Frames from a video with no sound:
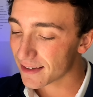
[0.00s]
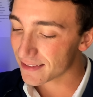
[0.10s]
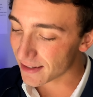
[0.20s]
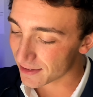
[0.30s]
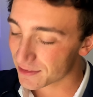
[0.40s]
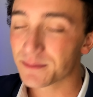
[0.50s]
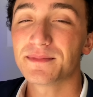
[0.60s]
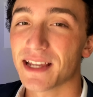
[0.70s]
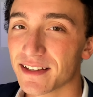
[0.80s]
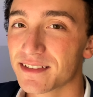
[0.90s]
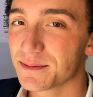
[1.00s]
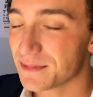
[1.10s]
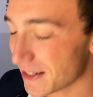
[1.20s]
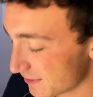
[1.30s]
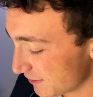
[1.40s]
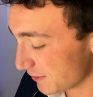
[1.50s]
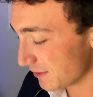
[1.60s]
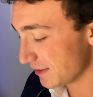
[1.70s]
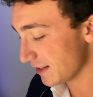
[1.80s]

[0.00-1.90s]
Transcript: yes, yes, yes, you're,